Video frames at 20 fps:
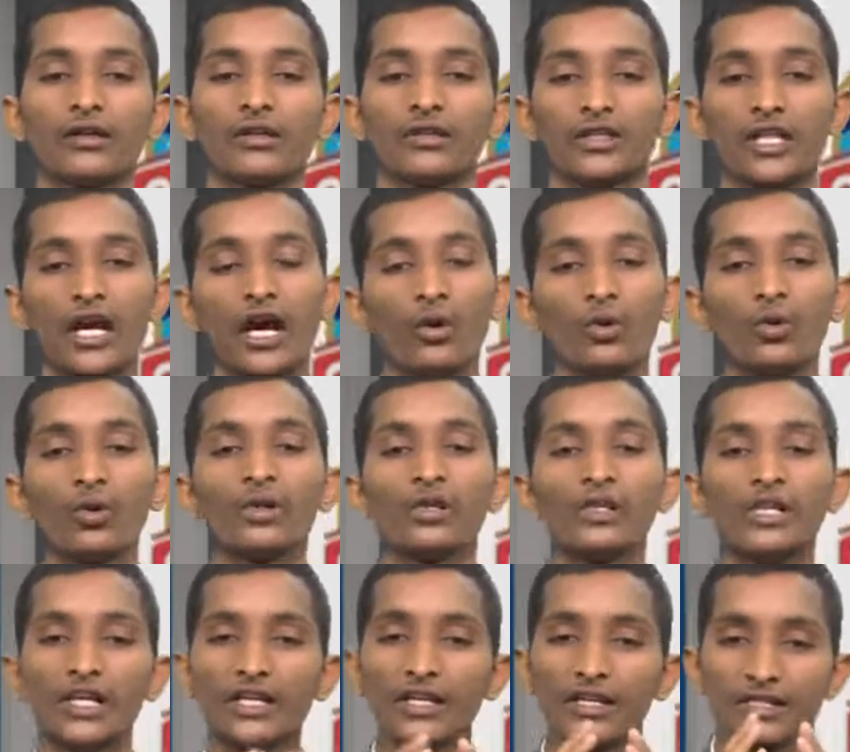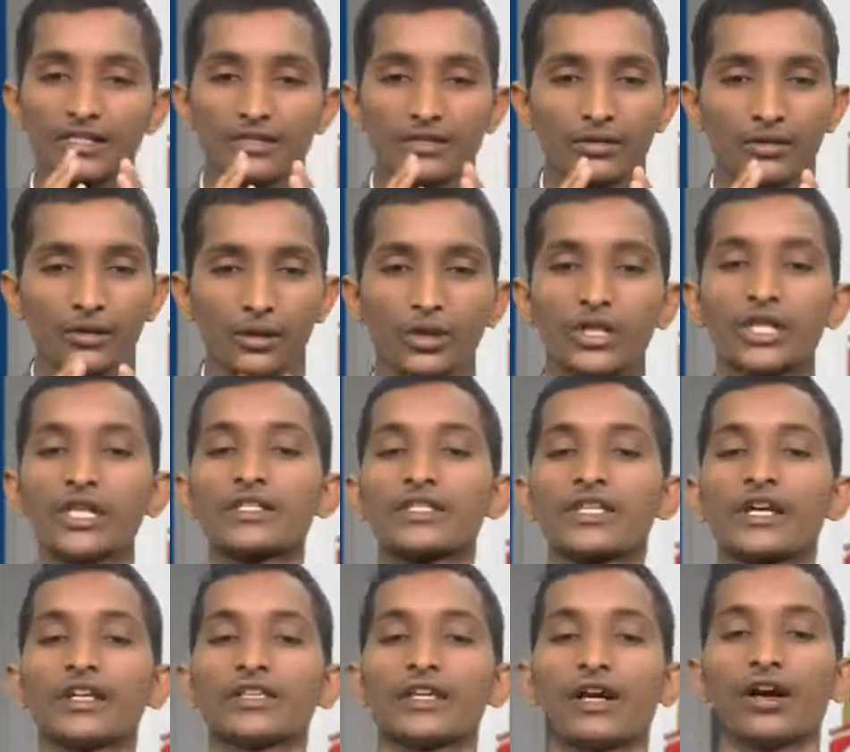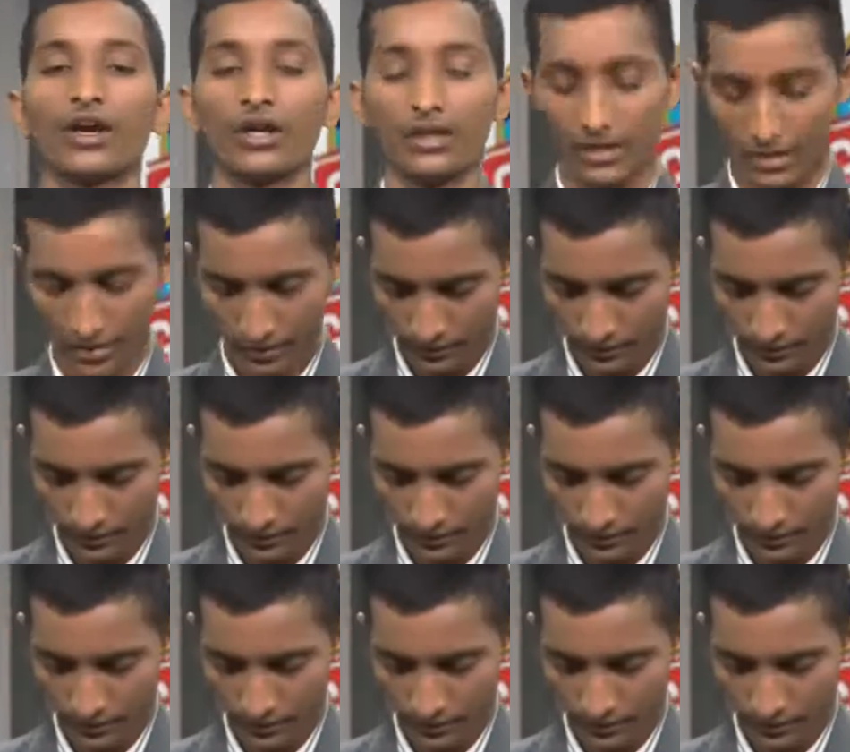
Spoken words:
Now let us look inside the heart.